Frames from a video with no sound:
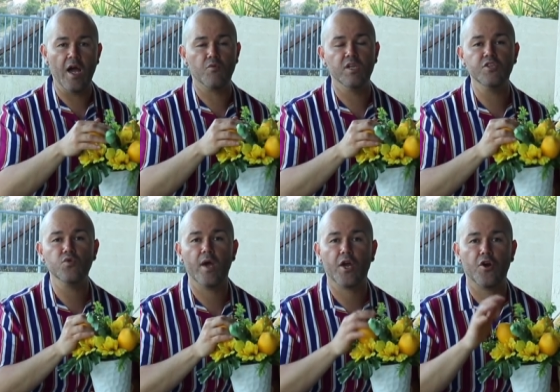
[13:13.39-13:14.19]
I really
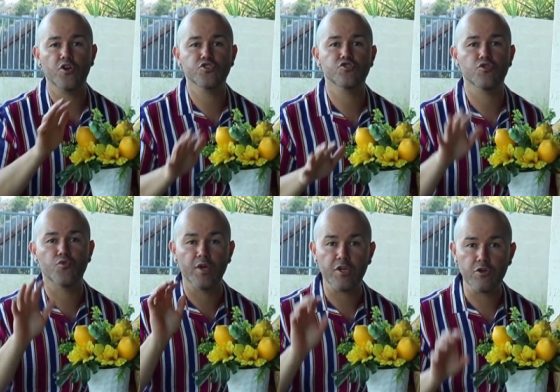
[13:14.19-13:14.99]
do encourage you to
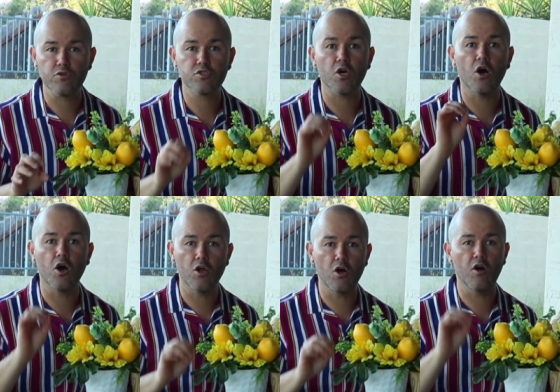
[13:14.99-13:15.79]
reuse
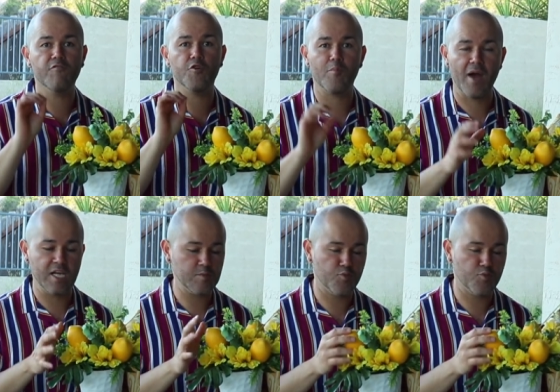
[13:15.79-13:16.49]
all of your past